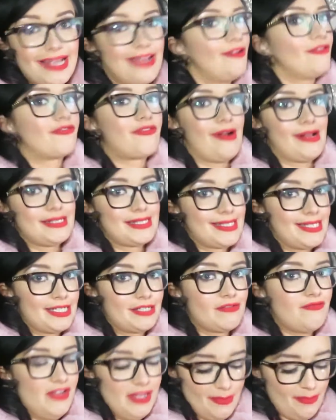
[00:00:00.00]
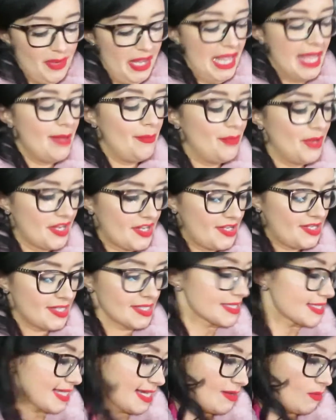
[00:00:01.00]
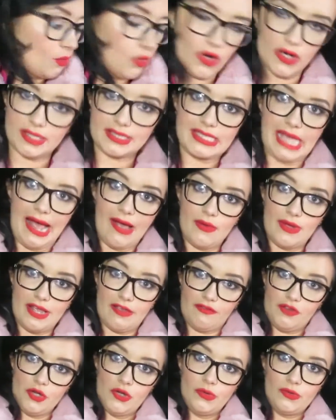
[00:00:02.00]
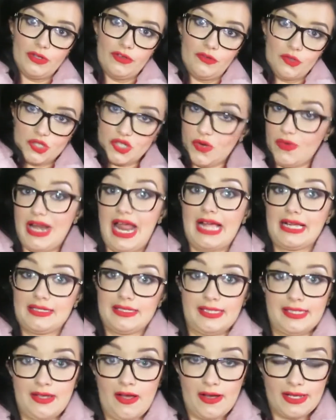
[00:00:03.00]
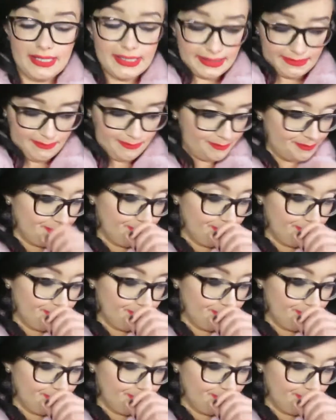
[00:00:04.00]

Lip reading: Francis Fitbit, because it works out if you're doing exercise